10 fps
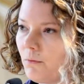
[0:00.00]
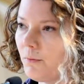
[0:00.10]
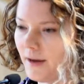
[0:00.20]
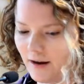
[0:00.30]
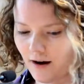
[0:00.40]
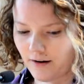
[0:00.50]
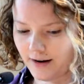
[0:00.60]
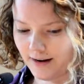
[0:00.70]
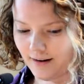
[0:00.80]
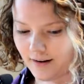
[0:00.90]
we are
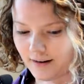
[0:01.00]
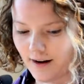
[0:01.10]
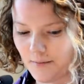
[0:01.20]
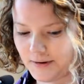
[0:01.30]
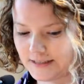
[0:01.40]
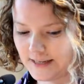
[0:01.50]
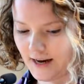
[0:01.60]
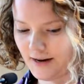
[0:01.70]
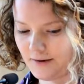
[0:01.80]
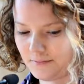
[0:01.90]
in uncommon
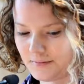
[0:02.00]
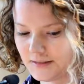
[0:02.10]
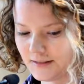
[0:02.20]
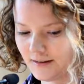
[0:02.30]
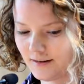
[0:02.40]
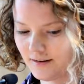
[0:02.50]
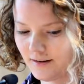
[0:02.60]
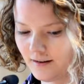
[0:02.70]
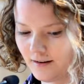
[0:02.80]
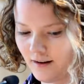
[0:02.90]
times,
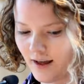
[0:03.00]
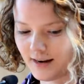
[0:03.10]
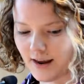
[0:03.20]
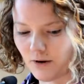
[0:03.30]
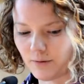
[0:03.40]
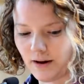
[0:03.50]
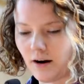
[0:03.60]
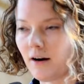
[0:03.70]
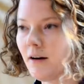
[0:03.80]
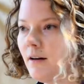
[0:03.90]
and yet we
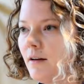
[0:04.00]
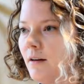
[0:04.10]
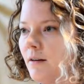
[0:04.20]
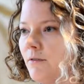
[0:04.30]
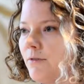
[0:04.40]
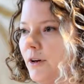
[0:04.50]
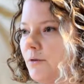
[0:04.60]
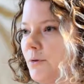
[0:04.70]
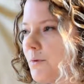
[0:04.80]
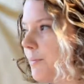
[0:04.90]
are filled with